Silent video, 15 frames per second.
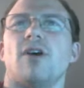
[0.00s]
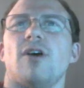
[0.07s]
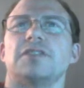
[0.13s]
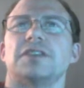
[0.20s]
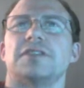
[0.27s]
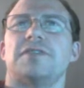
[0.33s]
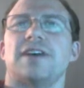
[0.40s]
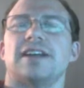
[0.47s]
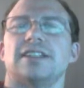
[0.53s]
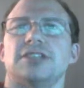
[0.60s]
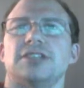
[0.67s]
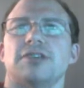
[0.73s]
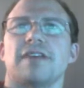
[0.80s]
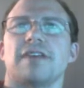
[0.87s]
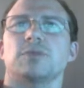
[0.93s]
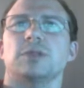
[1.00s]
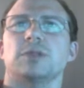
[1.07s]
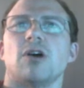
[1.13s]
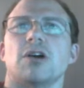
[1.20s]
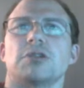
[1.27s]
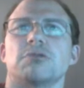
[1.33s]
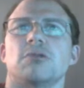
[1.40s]
in the fantasy draft because we
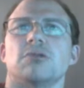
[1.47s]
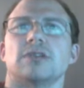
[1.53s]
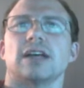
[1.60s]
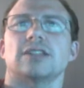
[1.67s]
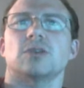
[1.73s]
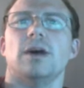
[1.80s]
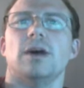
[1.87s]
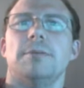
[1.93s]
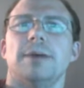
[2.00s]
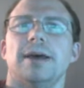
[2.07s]
talked through those guys quite okay. a